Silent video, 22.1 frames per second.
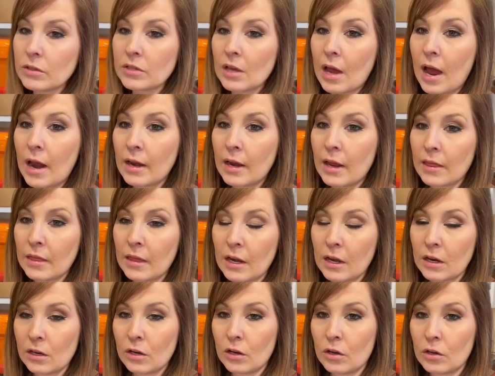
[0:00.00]
on and
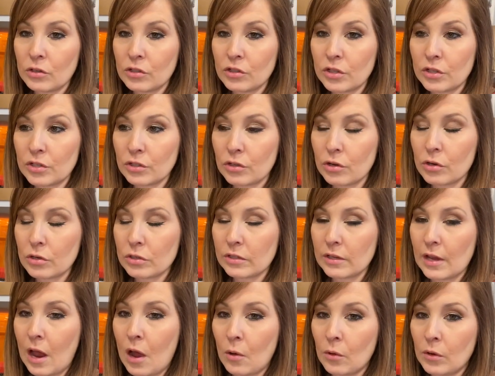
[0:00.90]
then it'll just cook
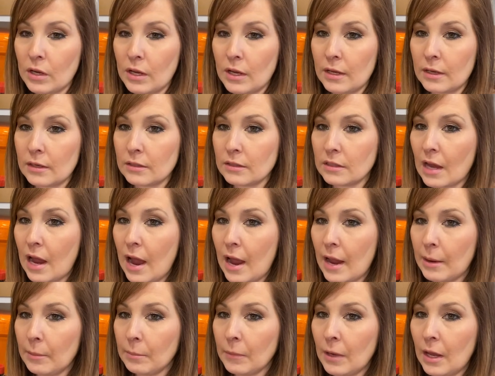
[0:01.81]
down in
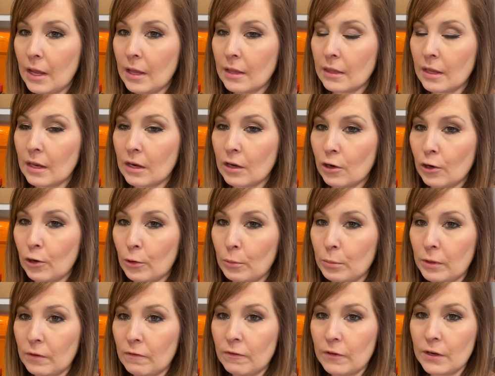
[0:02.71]
time and then it'll
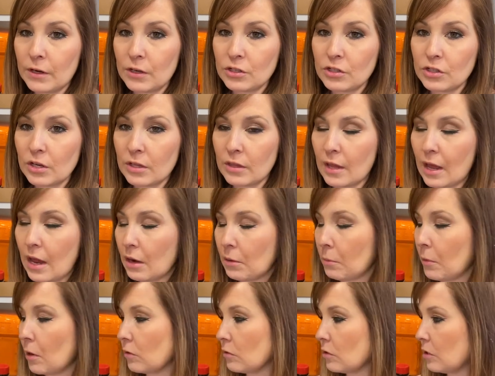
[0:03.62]
be finished in that
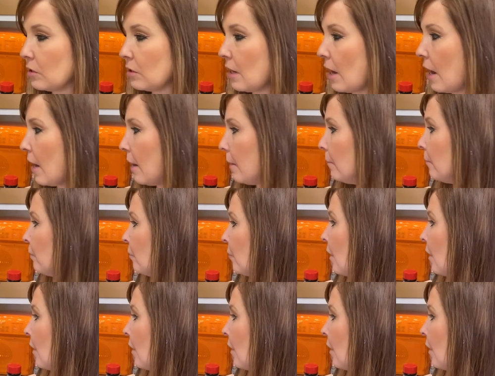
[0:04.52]
amount of time.